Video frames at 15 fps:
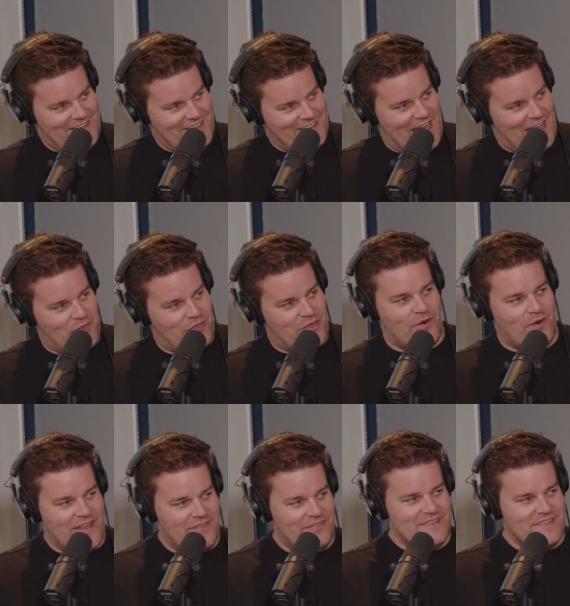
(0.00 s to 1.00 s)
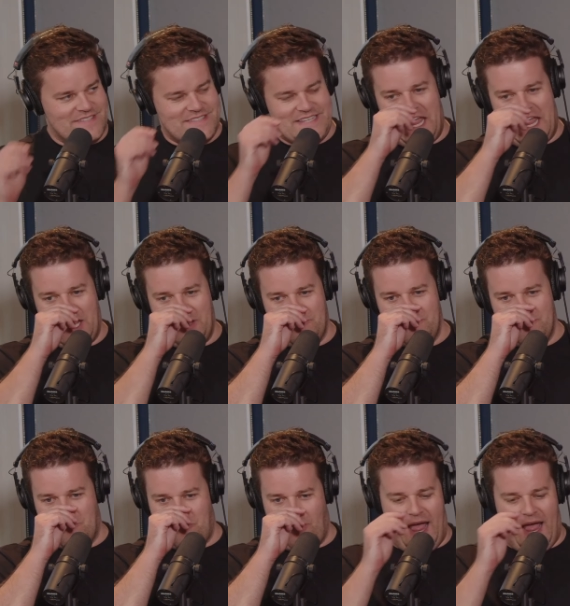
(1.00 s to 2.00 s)
Like, they're in the same
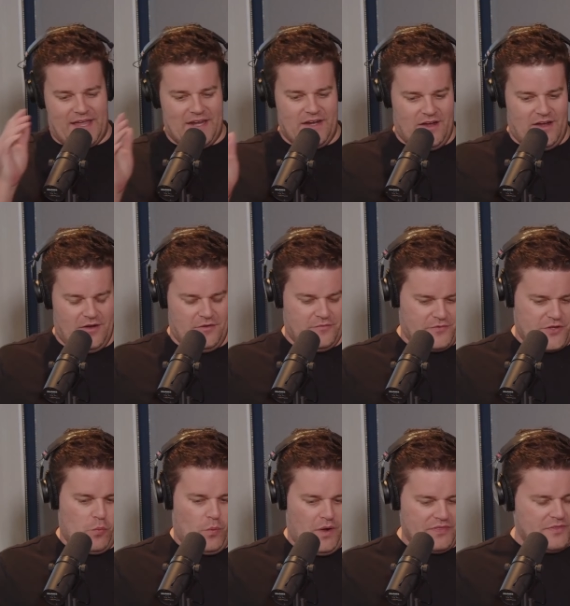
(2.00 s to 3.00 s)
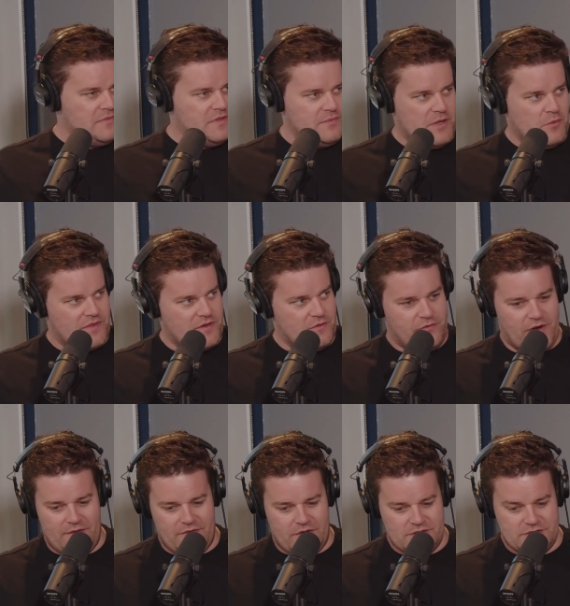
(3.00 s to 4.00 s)
bracket of, you want them to be within
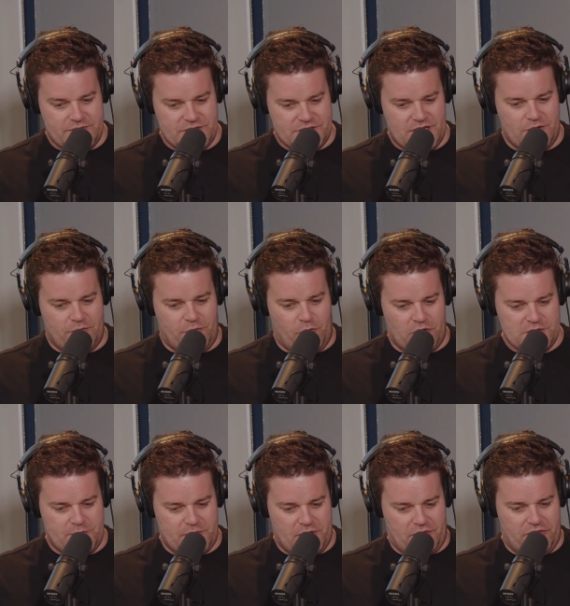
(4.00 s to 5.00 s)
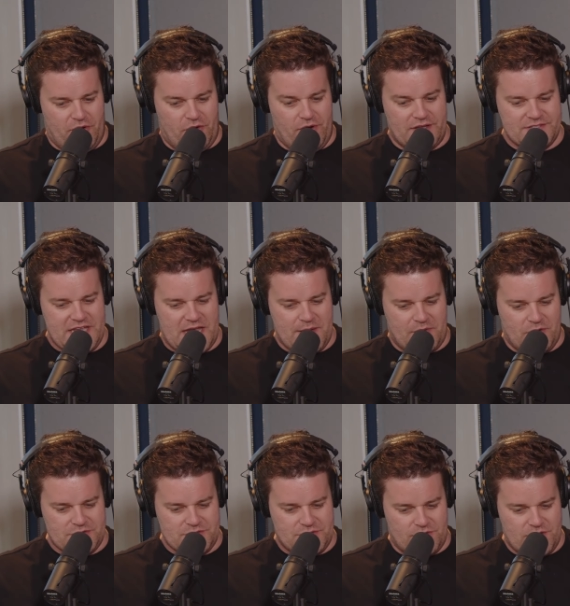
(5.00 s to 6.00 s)
5 years of each other. Forsberg, 30.
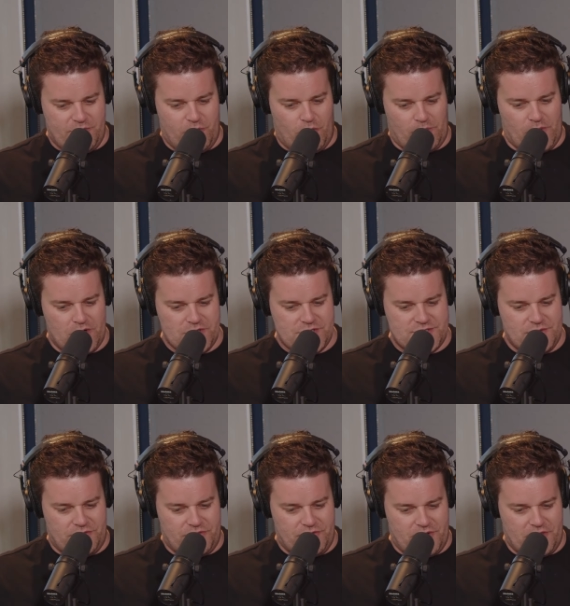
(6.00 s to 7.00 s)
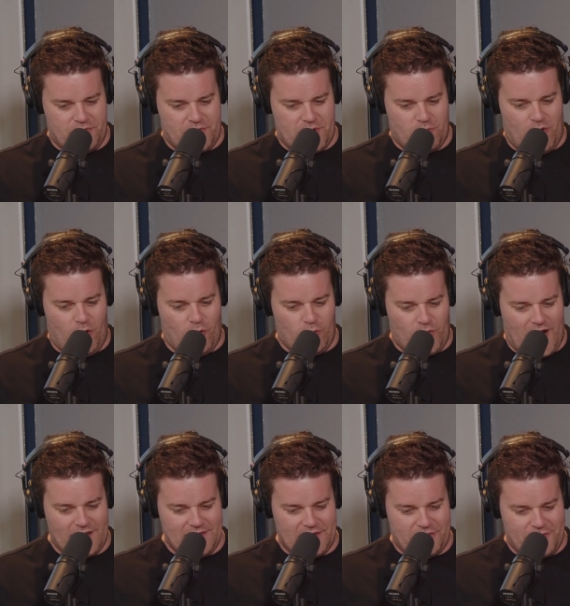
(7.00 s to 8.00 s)
Stamkos, 34. Marchessault, 33.
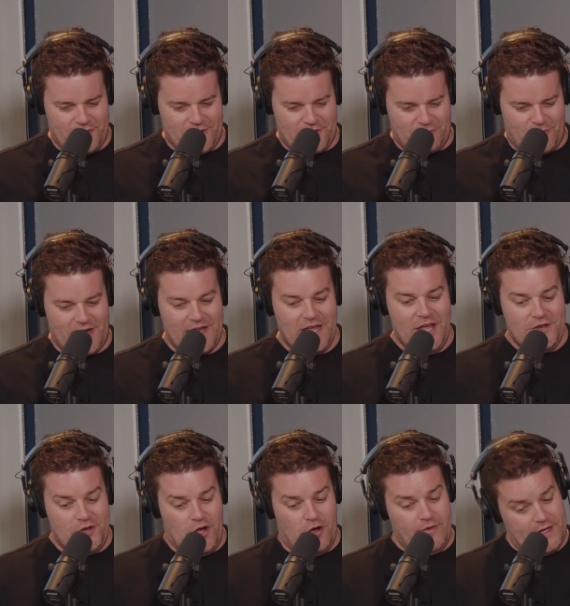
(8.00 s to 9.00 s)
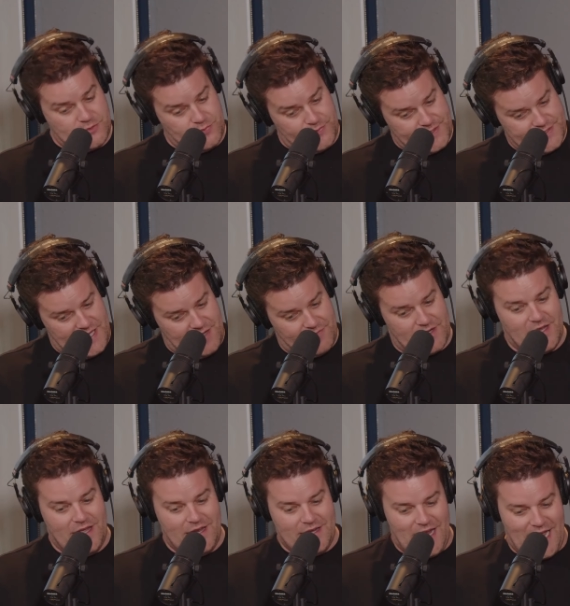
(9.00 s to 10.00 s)
O'Reilly, 33. Novak, 27.
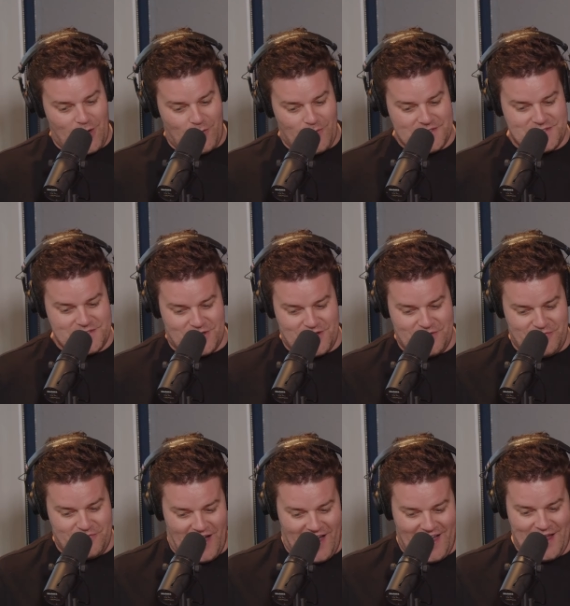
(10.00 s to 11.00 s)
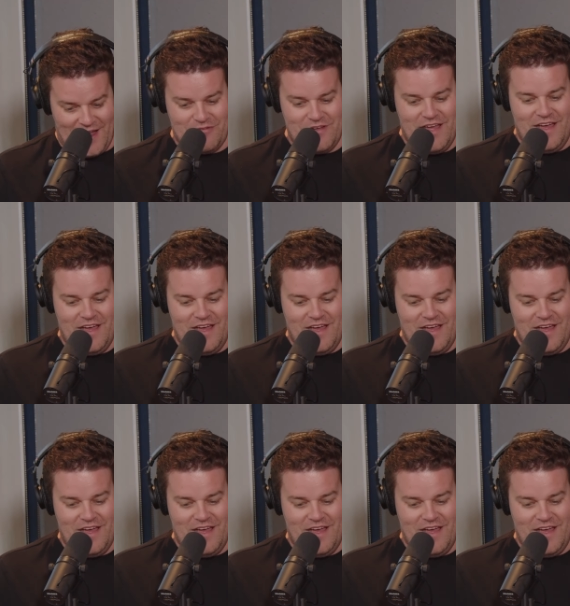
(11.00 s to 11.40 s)
Nyquist, 35.